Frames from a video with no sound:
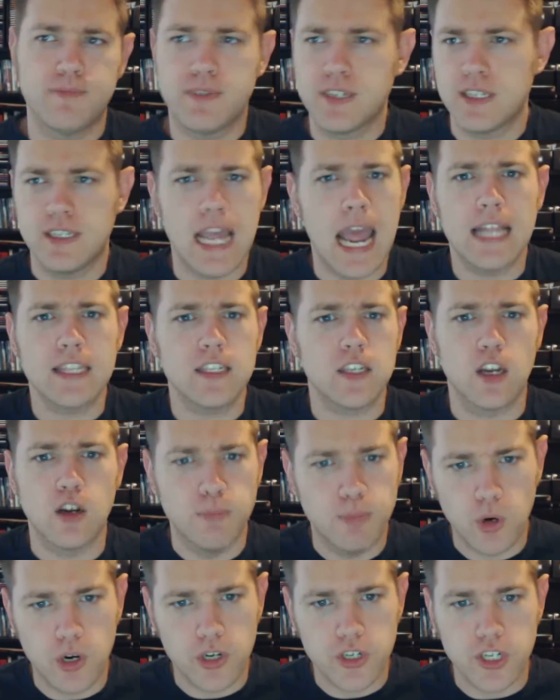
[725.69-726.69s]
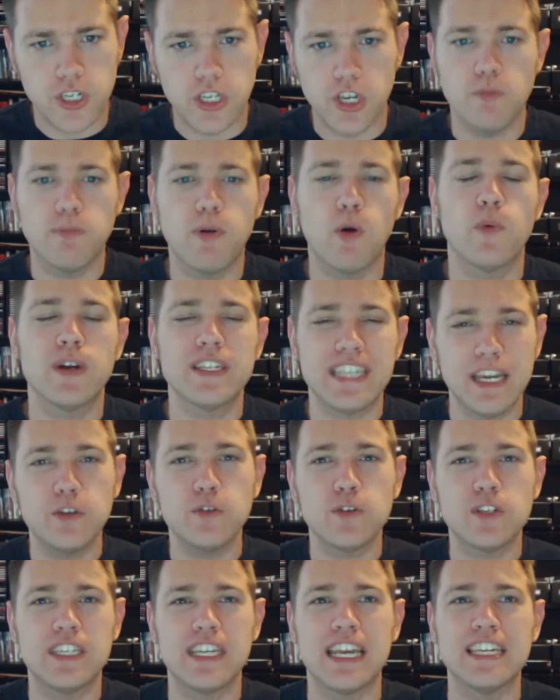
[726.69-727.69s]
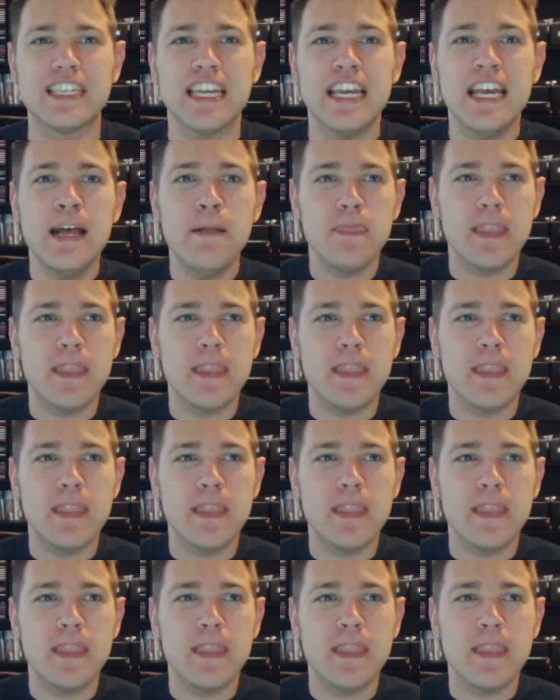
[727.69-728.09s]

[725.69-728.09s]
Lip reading: stance on abortion, you know." But what's interesting is